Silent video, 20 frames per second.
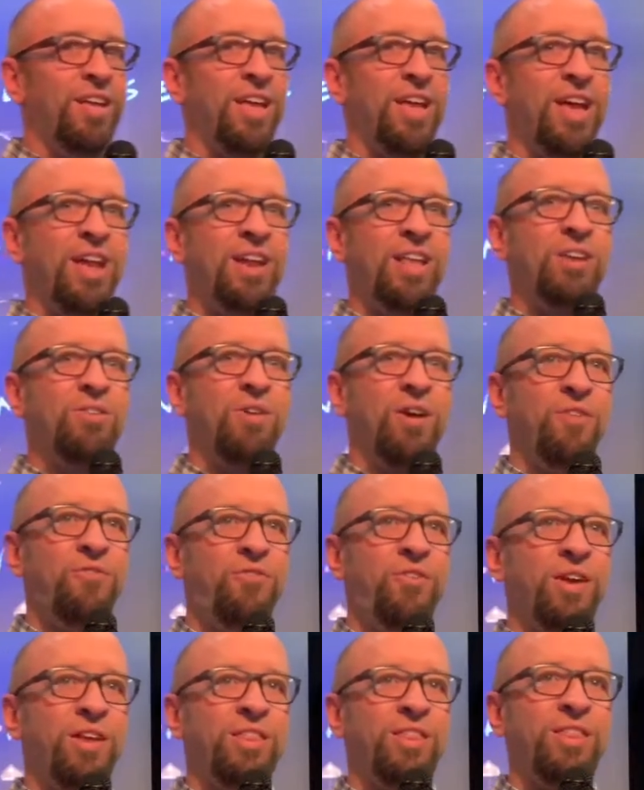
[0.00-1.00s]
Andy
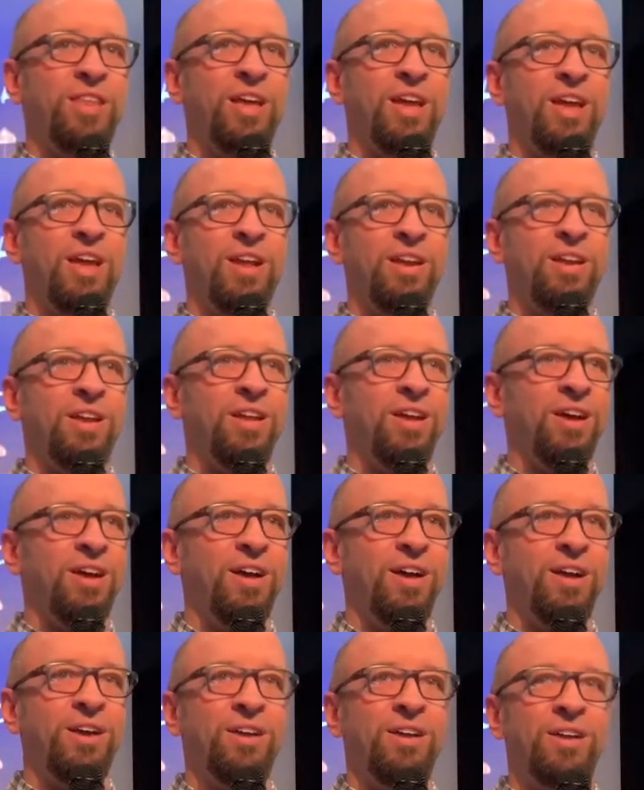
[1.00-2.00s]
Griffith and
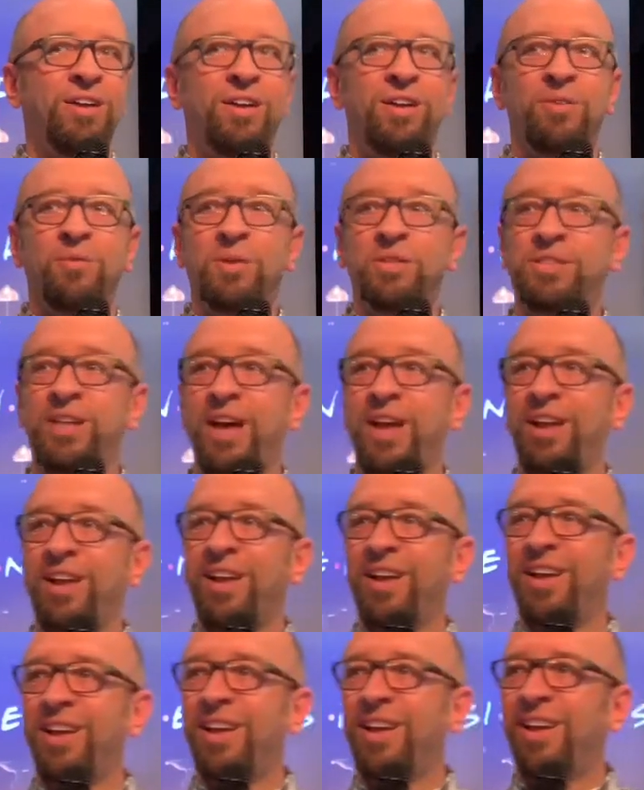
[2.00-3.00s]
uh, What's that?
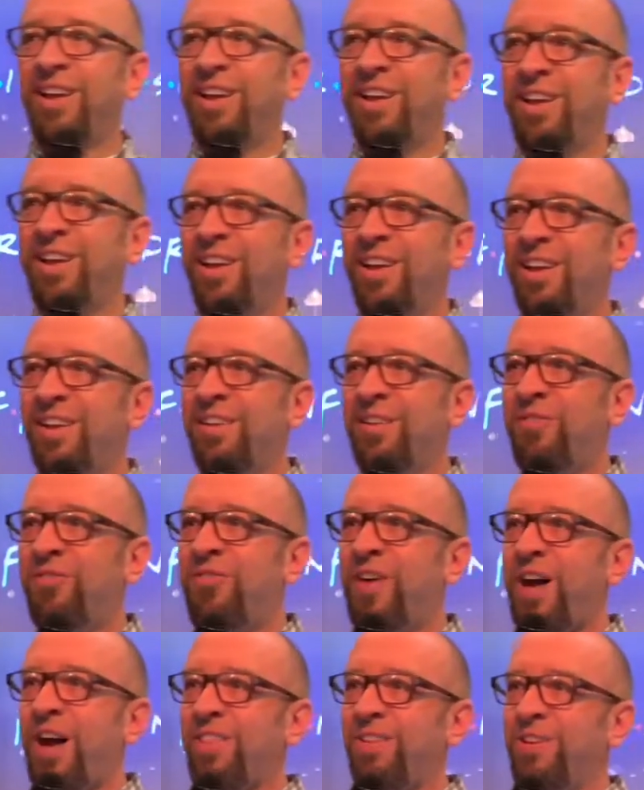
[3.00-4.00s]
Father knows best.
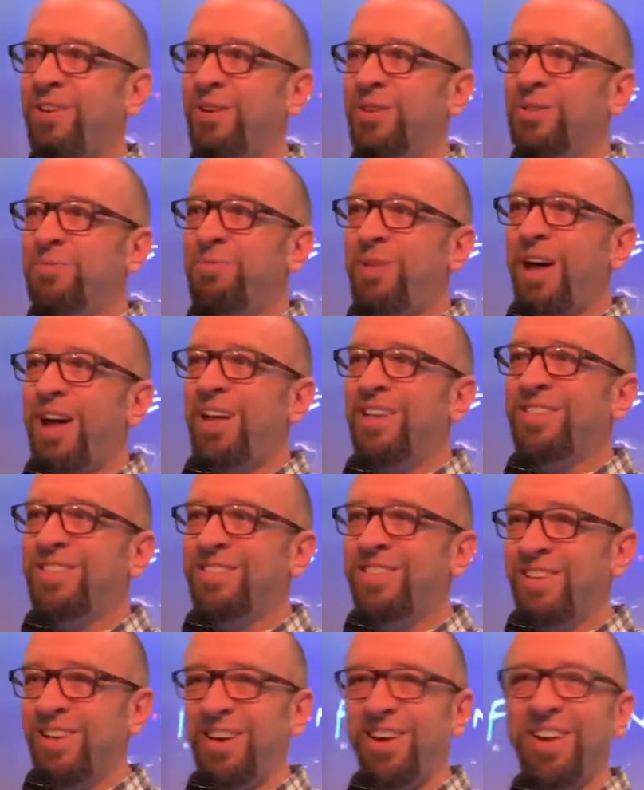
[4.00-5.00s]
Father knows
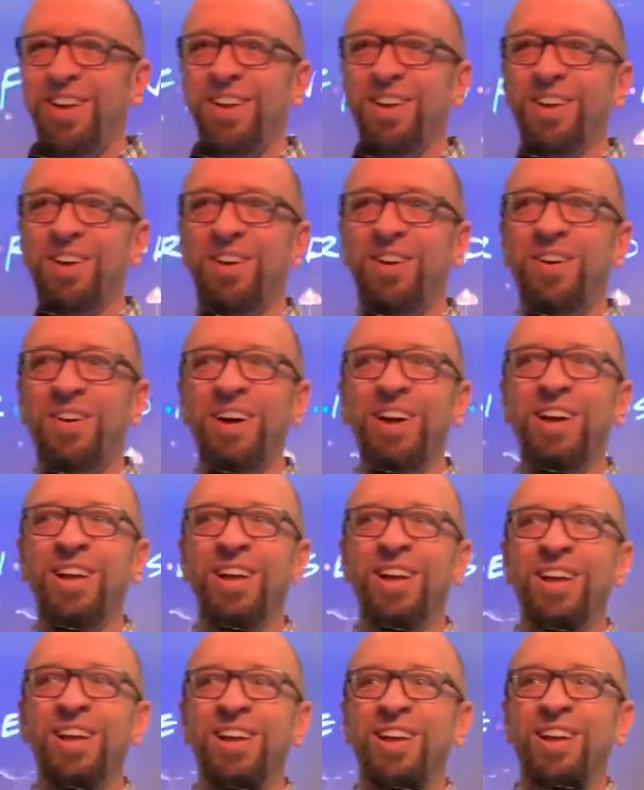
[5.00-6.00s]
best. There you go.
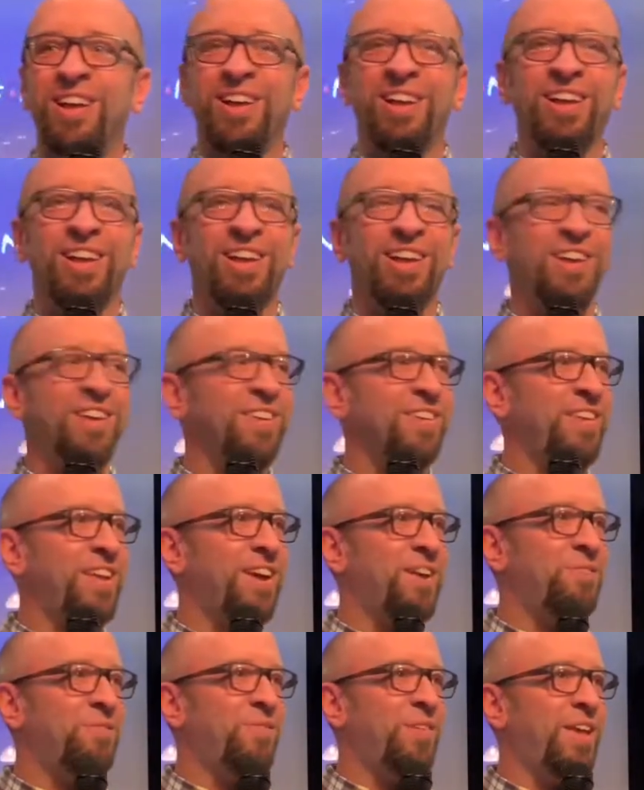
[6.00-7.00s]

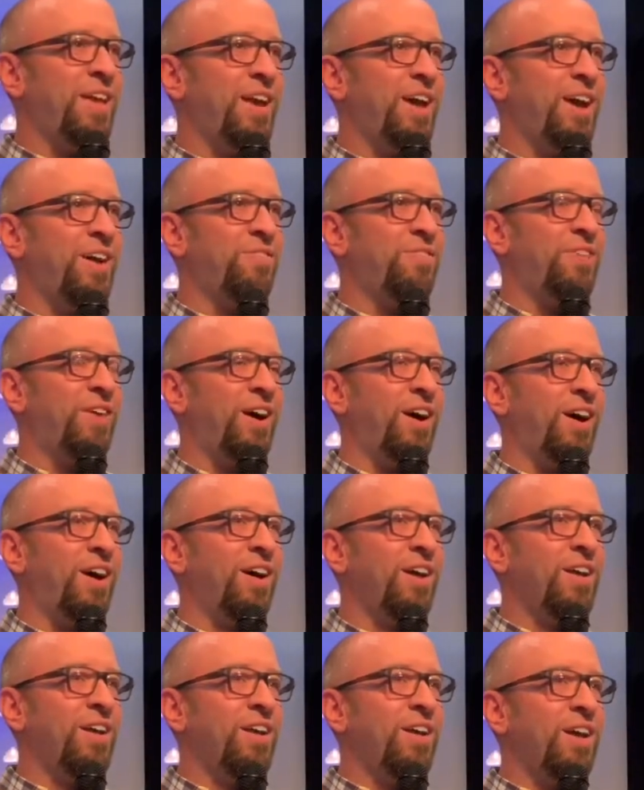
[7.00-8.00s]
Yep. We have uh,
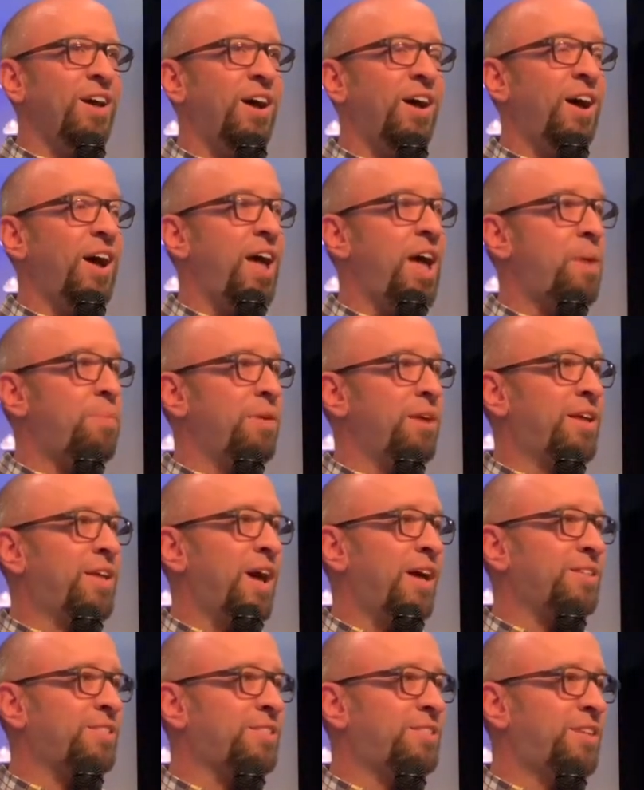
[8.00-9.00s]
uh, and
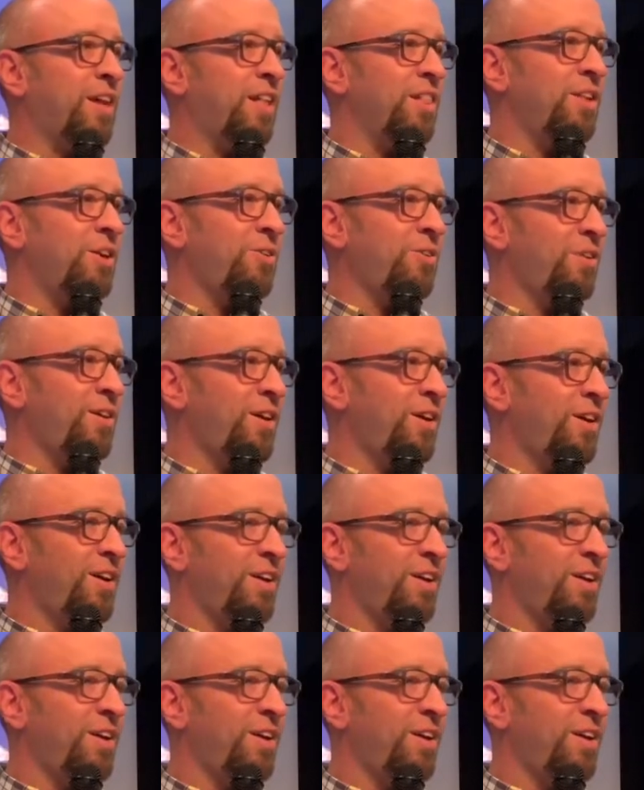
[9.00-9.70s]
Costello,